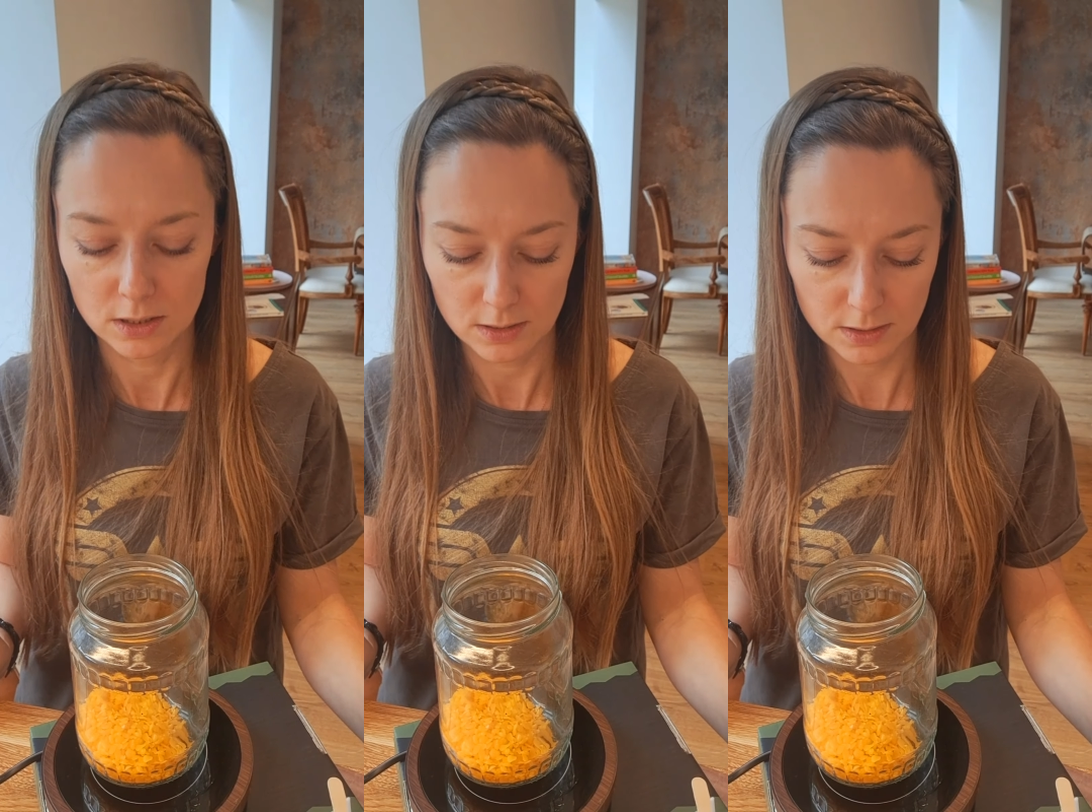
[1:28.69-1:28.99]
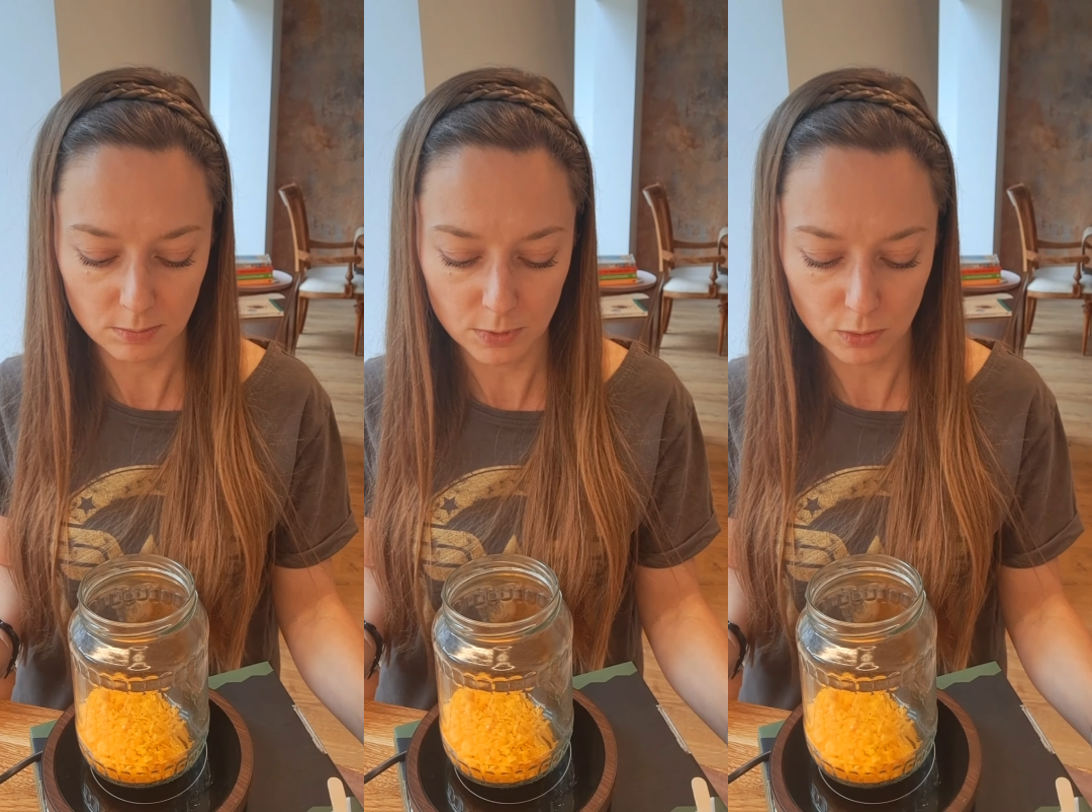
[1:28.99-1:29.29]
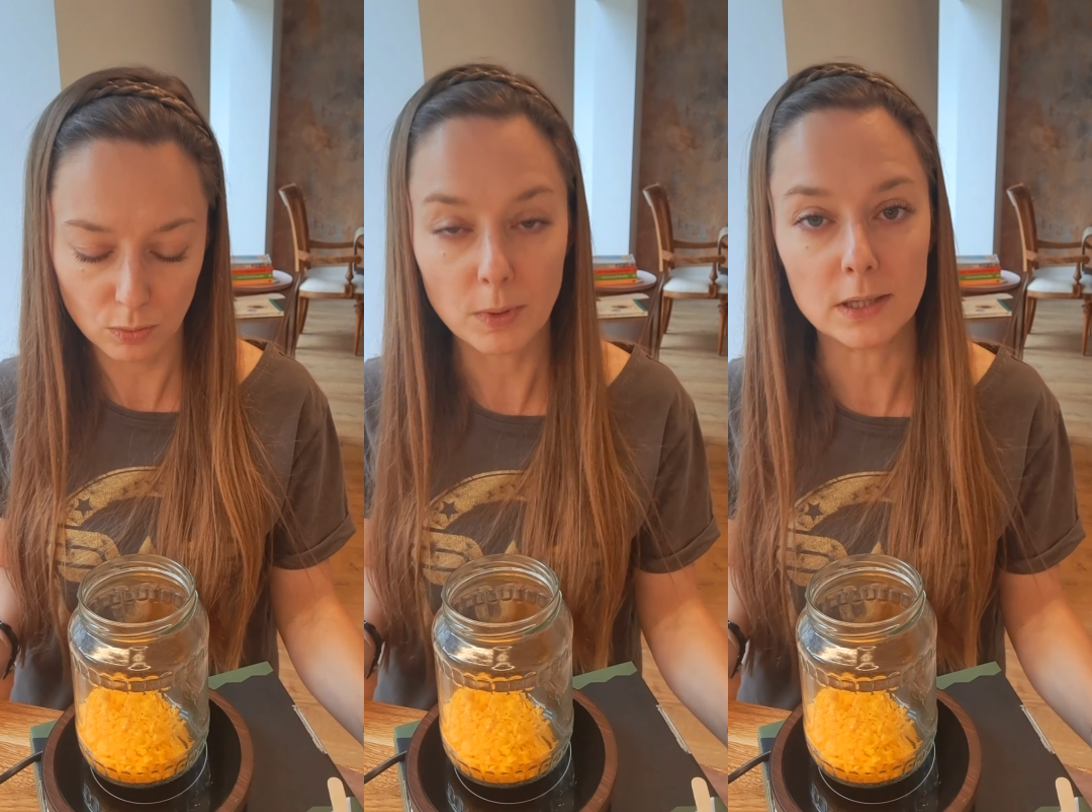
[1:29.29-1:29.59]
simply
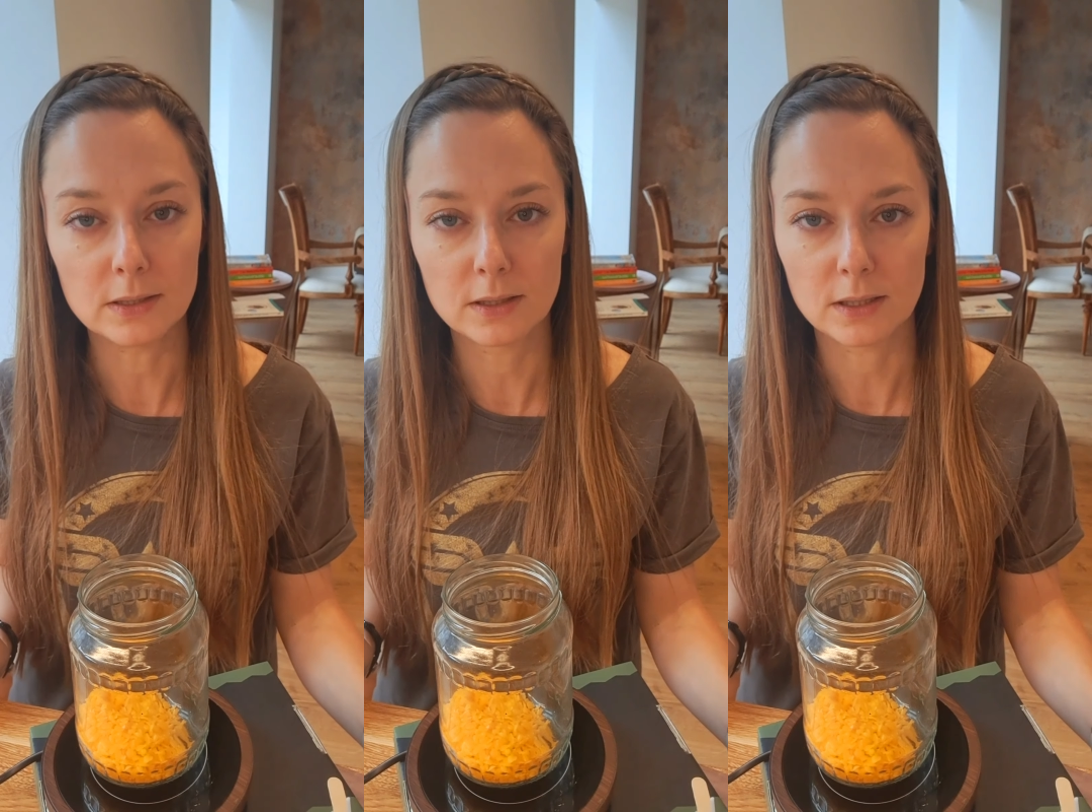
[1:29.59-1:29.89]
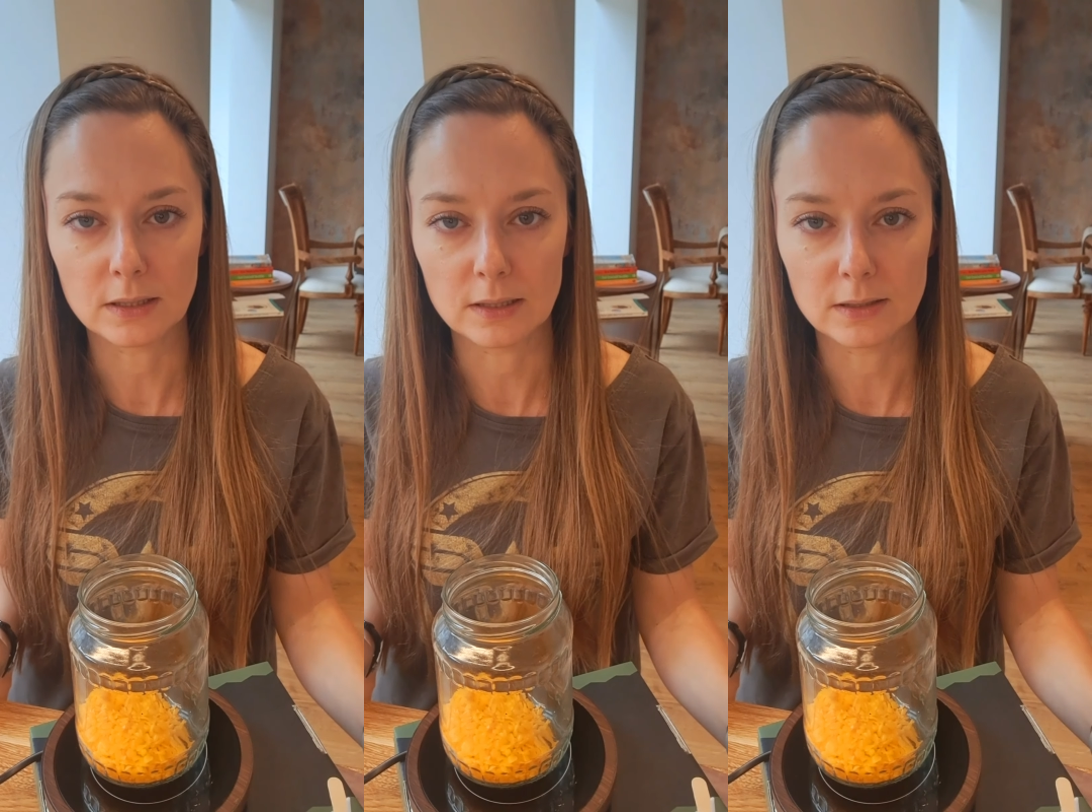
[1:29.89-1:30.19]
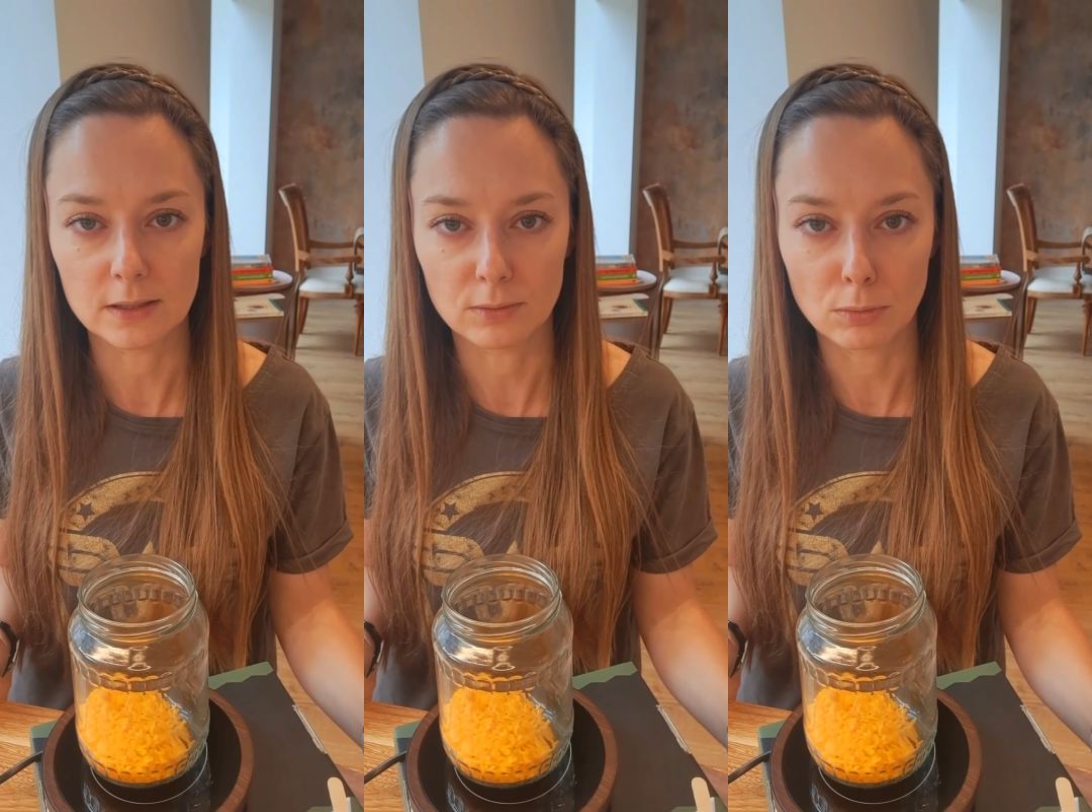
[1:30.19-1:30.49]
to melt, and
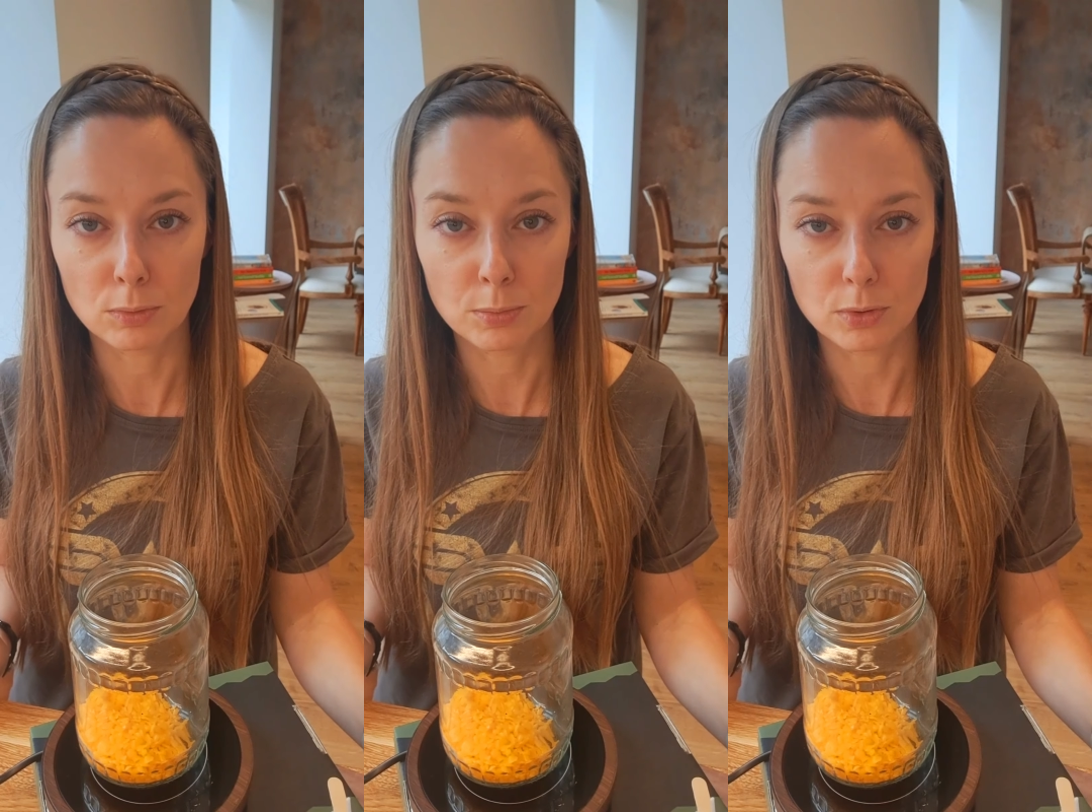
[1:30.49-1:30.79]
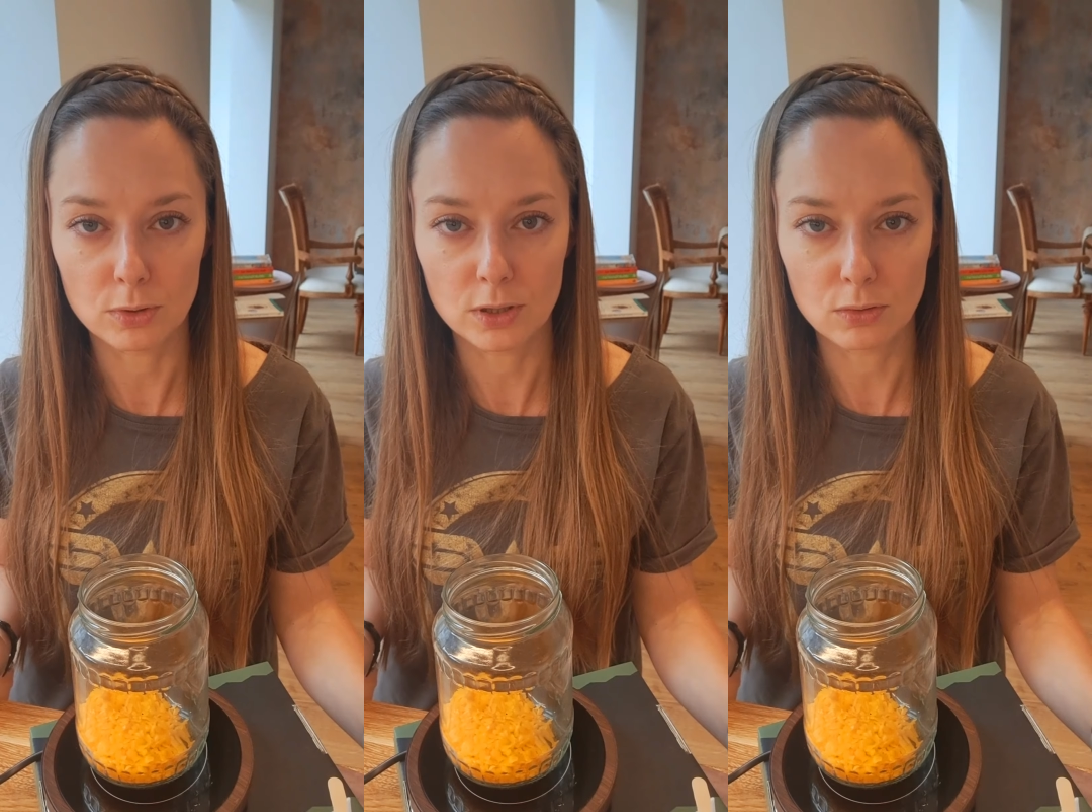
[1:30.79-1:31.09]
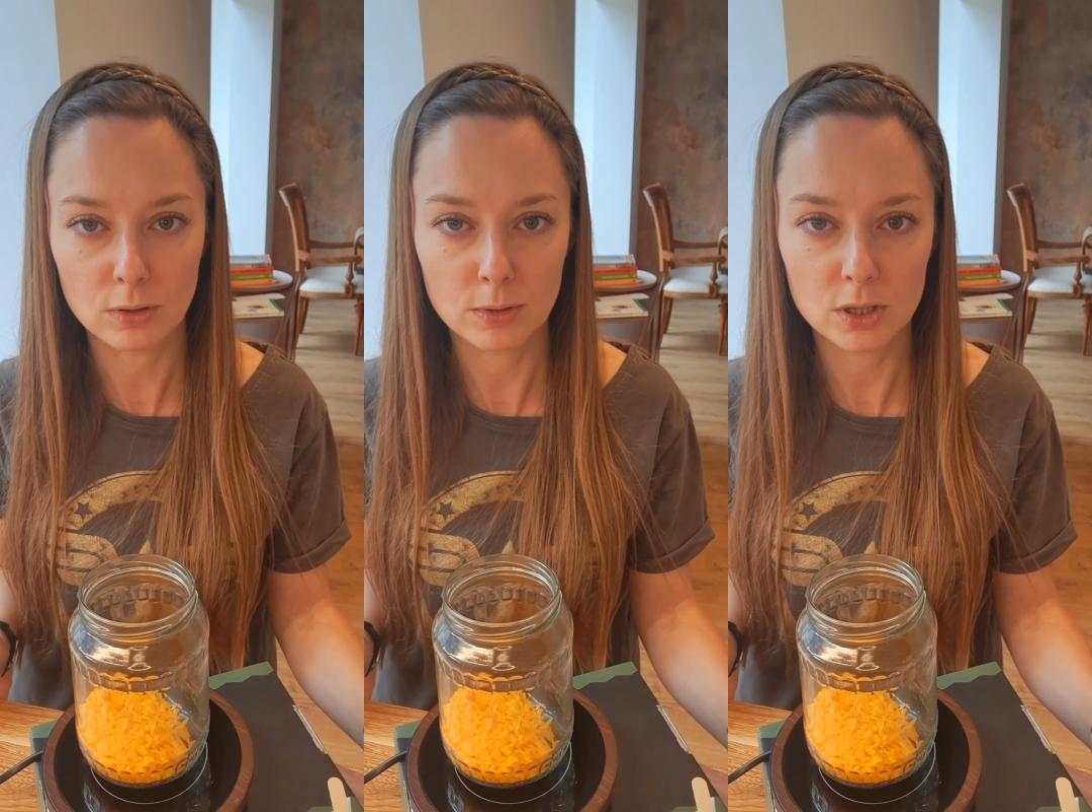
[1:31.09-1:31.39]
then we'll pour into
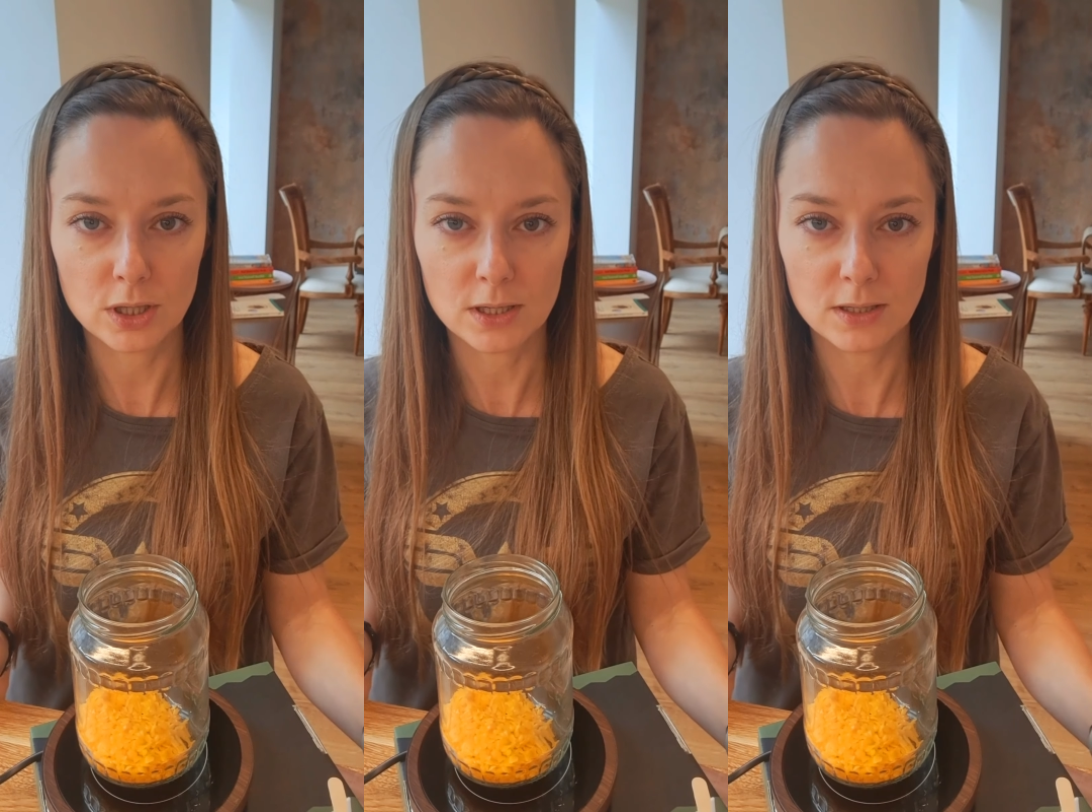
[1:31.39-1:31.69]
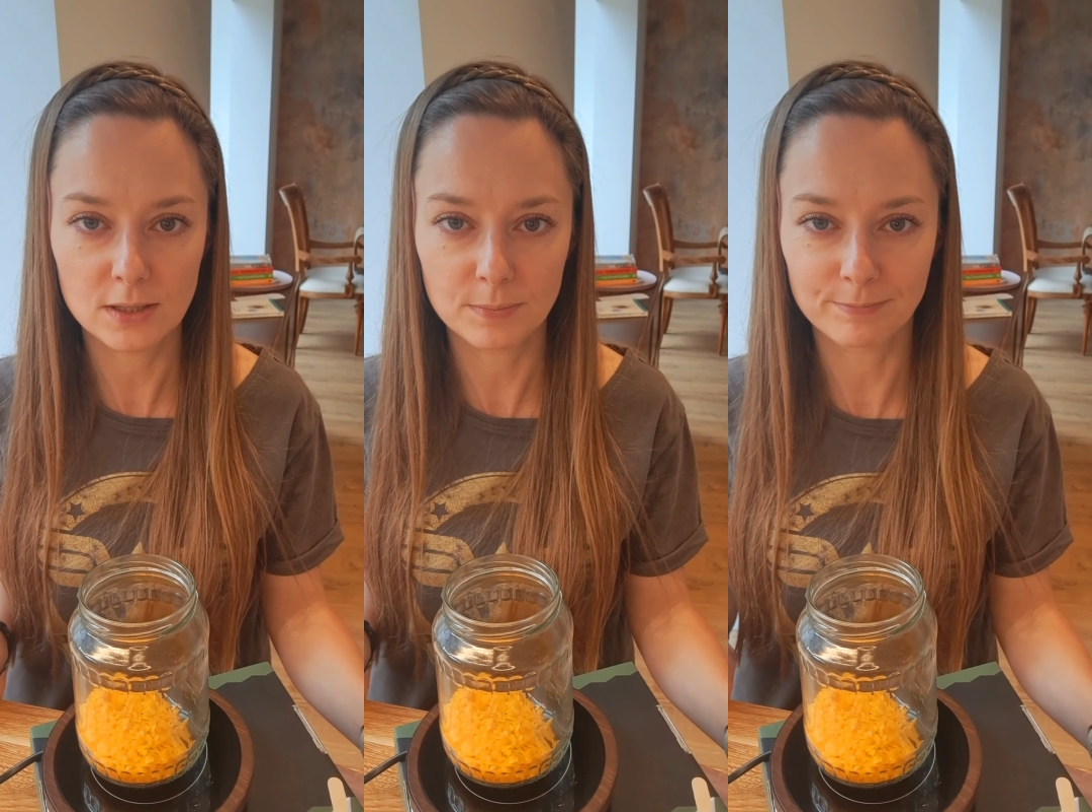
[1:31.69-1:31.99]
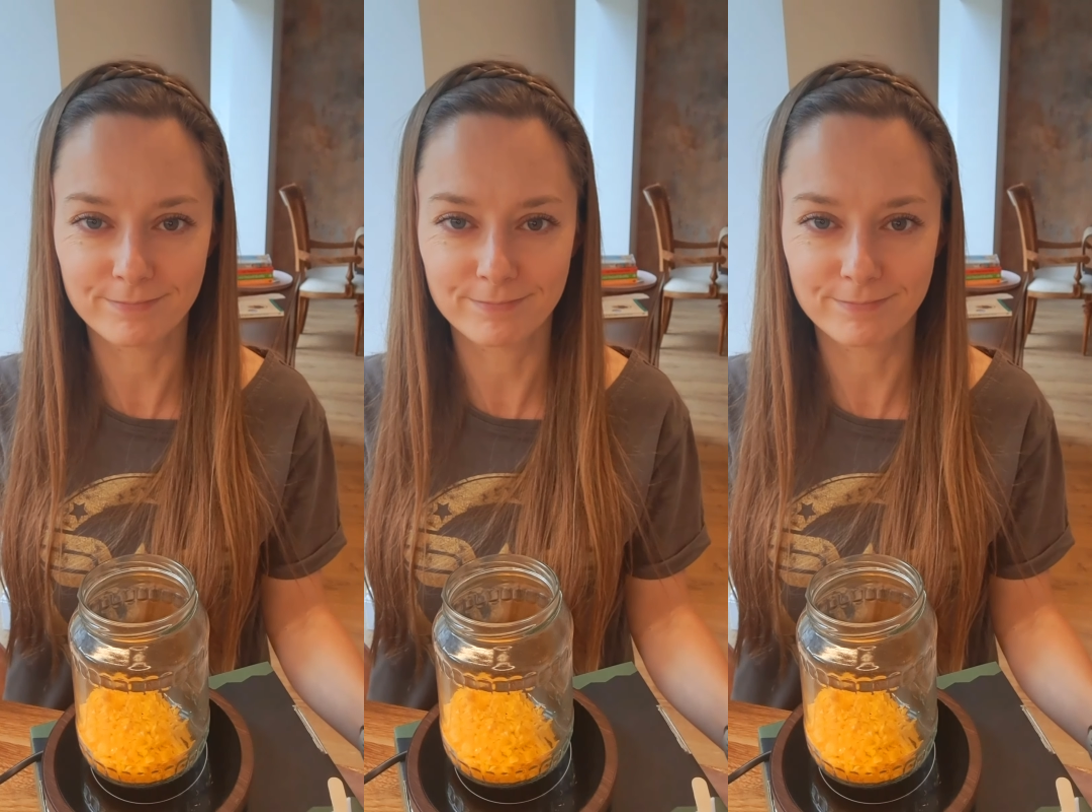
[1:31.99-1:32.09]
our jars.